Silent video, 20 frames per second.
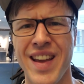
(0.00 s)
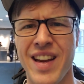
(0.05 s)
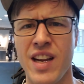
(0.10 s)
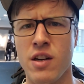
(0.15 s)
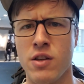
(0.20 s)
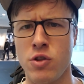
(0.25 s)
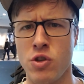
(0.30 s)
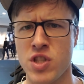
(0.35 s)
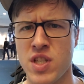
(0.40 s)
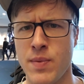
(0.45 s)

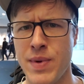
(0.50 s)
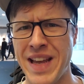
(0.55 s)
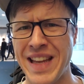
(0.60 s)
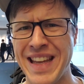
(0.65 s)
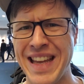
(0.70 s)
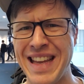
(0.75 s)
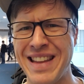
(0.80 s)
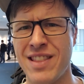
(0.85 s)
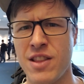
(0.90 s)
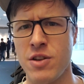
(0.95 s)
Here close to my
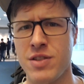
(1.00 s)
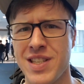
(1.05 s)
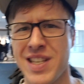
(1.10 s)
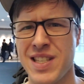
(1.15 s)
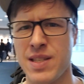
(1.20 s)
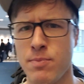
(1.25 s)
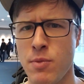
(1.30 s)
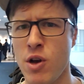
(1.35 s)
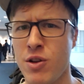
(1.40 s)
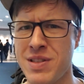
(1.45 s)
gate, there's a
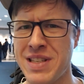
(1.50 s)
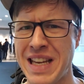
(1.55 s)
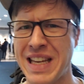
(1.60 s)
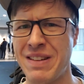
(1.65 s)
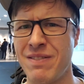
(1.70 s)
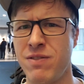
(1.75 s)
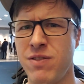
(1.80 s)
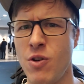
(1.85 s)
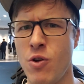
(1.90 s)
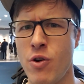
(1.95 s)
small
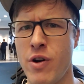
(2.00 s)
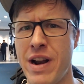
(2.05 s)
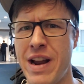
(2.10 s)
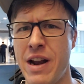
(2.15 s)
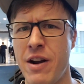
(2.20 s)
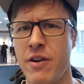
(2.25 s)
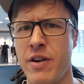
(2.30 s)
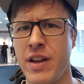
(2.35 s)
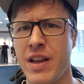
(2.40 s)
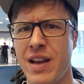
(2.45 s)
second floor
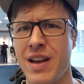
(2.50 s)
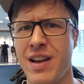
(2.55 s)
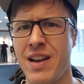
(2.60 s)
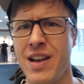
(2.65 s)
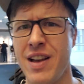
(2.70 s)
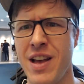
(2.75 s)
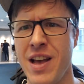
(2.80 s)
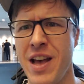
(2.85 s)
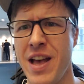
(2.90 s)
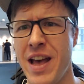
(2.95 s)
area.
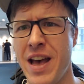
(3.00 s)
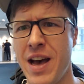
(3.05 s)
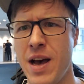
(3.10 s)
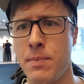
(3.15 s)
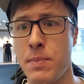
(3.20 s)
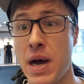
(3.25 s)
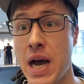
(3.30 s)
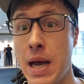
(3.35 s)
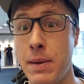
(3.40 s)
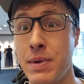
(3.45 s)

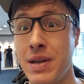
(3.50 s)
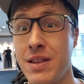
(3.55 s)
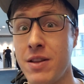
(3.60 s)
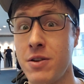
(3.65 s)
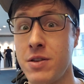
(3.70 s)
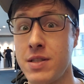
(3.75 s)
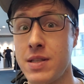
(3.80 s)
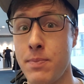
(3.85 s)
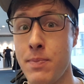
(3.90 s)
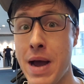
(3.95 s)
Behind me,
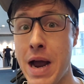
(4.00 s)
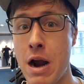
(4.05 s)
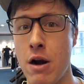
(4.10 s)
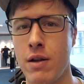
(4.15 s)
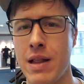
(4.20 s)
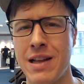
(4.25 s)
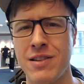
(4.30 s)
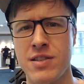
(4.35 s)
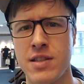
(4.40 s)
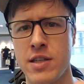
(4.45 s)
there's the power
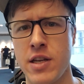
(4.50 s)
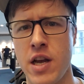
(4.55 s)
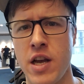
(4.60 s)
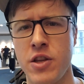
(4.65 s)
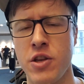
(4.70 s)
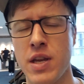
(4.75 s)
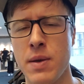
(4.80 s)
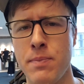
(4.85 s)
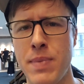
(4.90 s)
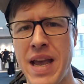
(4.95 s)
lounge.
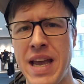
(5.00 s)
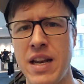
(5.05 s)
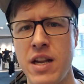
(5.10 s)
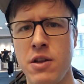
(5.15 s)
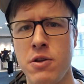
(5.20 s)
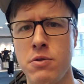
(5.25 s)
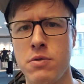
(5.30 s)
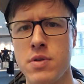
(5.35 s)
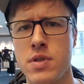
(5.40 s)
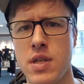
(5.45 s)
You can pay to
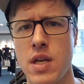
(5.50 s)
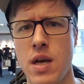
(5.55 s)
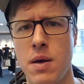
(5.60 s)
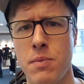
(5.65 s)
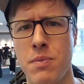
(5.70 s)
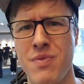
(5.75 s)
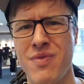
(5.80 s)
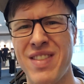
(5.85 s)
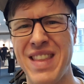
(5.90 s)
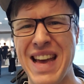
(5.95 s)
use
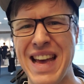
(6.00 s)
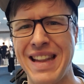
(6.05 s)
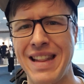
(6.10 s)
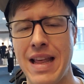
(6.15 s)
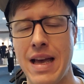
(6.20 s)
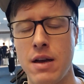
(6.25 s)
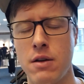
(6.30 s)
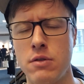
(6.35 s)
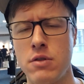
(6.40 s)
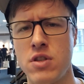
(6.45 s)
that
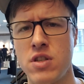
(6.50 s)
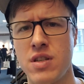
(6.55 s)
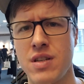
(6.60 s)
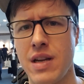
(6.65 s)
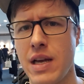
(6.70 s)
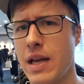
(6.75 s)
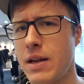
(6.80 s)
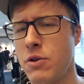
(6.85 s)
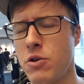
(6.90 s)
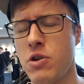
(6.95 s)
lounge.
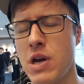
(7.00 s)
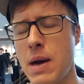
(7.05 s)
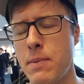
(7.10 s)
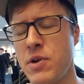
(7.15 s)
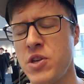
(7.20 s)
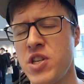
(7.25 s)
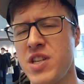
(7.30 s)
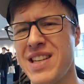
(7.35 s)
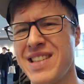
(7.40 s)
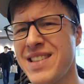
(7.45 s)
I don't know how
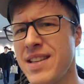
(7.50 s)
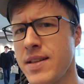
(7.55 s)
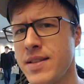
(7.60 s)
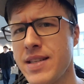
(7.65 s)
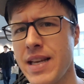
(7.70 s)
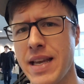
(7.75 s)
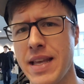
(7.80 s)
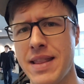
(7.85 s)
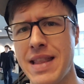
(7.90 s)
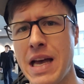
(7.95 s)
much it is. I think it's
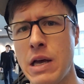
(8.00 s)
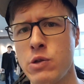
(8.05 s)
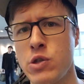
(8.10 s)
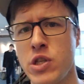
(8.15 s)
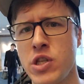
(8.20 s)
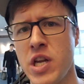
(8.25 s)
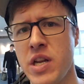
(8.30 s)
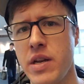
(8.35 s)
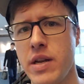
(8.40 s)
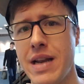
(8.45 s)
like
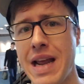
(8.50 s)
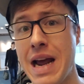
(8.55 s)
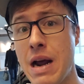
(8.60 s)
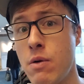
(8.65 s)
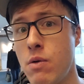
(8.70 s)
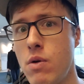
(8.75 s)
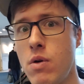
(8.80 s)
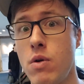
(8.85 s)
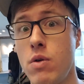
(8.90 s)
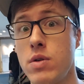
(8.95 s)
1,000 yen an
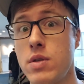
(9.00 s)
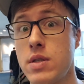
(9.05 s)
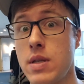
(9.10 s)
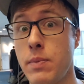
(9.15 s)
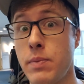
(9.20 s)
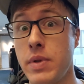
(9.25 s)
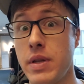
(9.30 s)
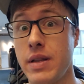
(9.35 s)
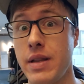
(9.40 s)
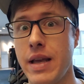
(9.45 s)
hour or
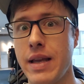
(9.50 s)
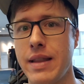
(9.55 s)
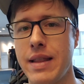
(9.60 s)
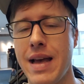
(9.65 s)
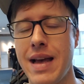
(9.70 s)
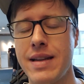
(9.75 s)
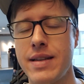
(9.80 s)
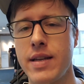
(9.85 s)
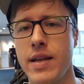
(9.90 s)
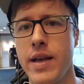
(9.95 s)
something like
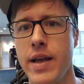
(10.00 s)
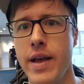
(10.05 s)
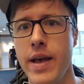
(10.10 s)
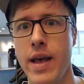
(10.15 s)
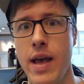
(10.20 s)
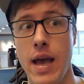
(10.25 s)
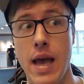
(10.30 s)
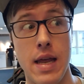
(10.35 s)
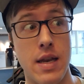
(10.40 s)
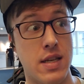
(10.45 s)
that.
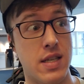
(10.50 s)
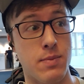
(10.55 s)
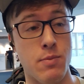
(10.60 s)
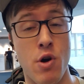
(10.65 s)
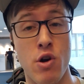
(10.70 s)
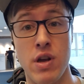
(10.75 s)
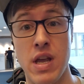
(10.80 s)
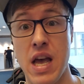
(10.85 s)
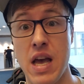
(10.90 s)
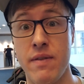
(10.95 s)
And a
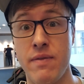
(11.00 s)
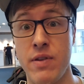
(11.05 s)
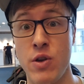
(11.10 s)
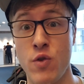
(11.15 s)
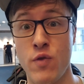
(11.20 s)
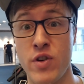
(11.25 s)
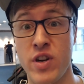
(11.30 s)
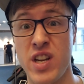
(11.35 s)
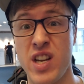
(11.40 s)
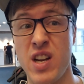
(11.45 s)
small cafe
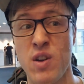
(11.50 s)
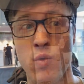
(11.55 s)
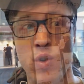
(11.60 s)
over here,